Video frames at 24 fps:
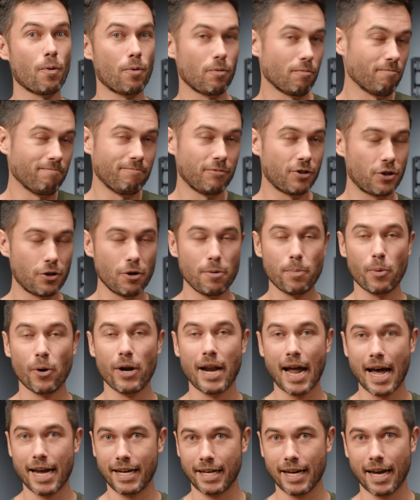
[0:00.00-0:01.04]

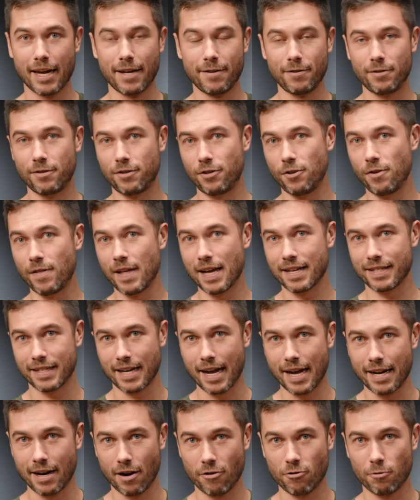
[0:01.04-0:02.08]
2.8K,
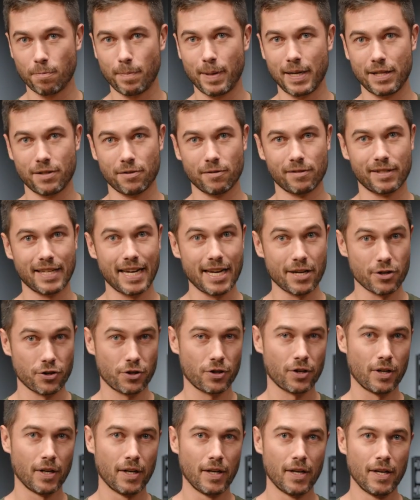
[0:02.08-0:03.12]
2,800
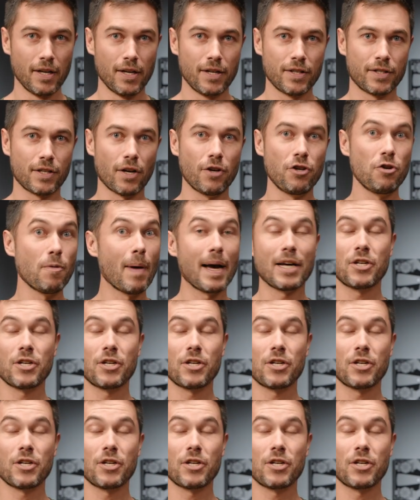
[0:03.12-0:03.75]
pixels-ish. So you